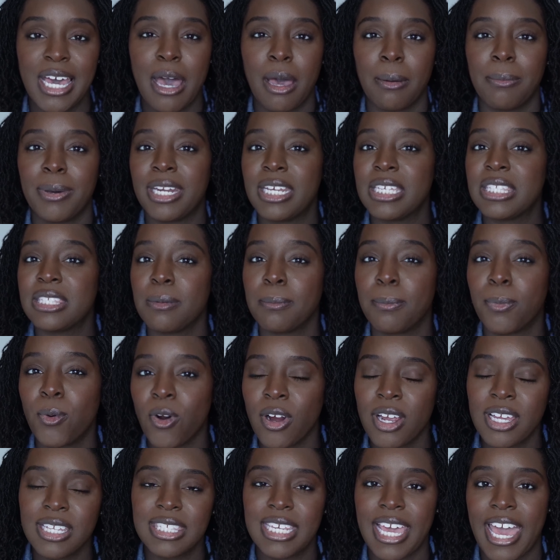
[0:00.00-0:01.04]
But it's
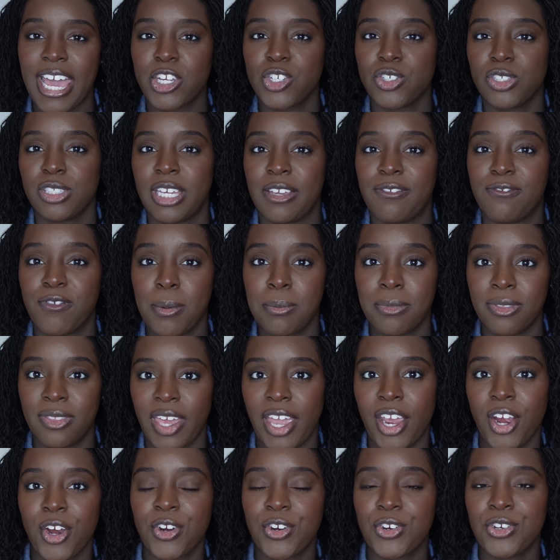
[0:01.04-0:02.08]
important to actually from
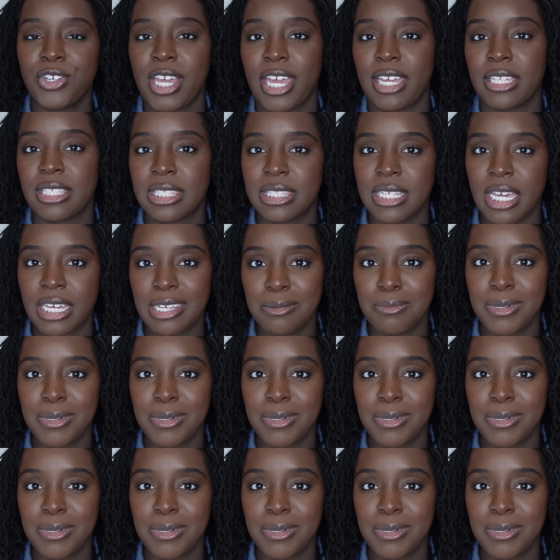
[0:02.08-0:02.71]
there create study